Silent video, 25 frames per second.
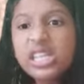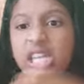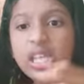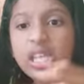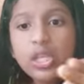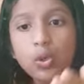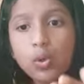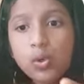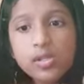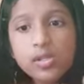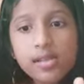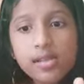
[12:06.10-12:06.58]

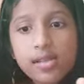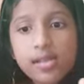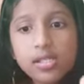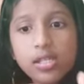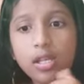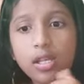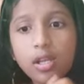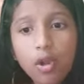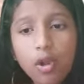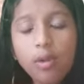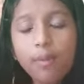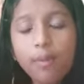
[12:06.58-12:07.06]
the
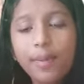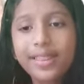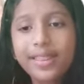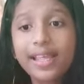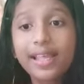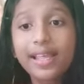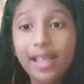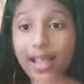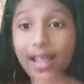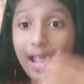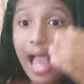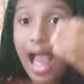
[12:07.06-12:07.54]
uses you will be
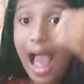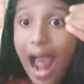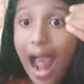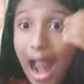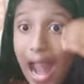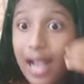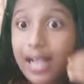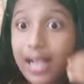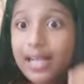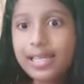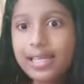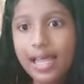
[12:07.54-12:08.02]
thinking?
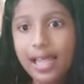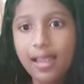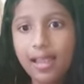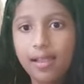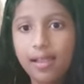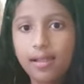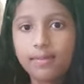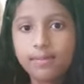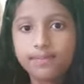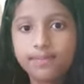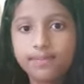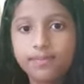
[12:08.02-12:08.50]
I'll
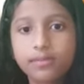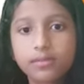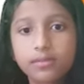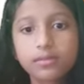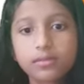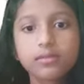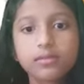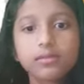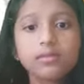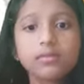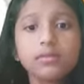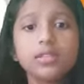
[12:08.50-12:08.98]
tell.
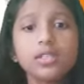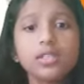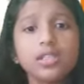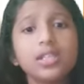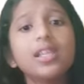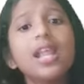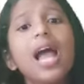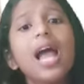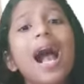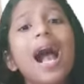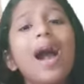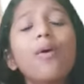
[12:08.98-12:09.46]

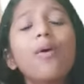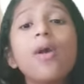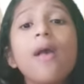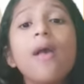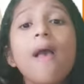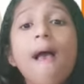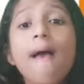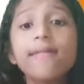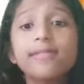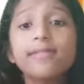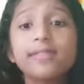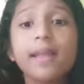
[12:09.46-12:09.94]
Now,
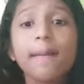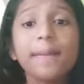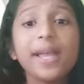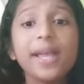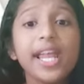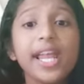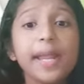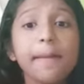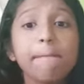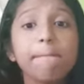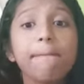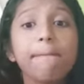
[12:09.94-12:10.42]
the
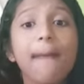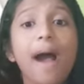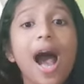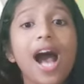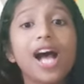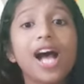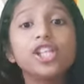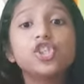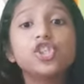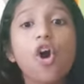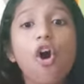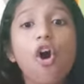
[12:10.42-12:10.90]
main
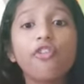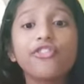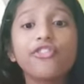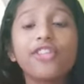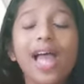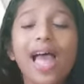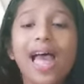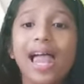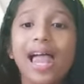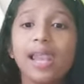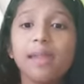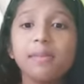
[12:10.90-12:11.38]
parts of
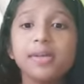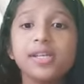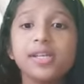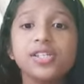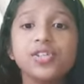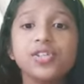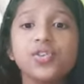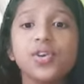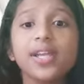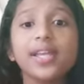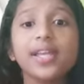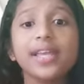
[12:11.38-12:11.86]
the
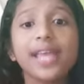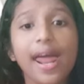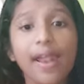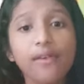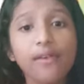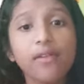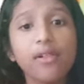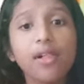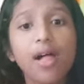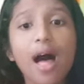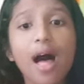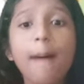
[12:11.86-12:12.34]
alimentary
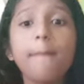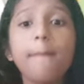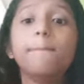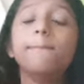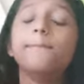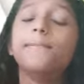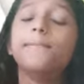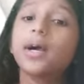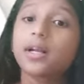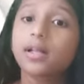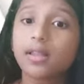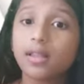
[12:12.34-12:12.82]
canal are
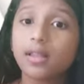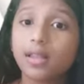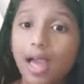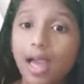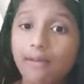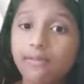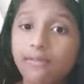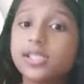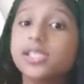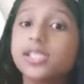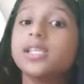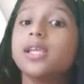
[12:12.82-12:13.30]
buccal
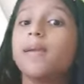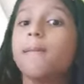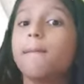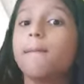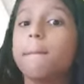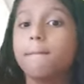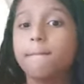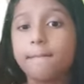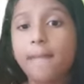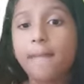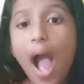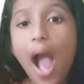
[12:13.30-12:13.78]
cavity,
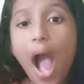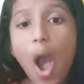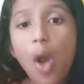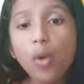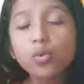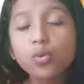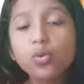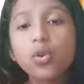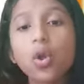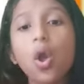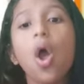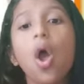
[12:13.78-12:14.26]

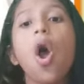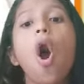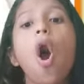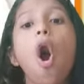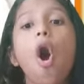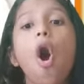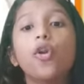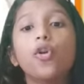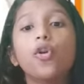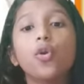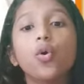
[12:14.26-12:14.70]
mouth, or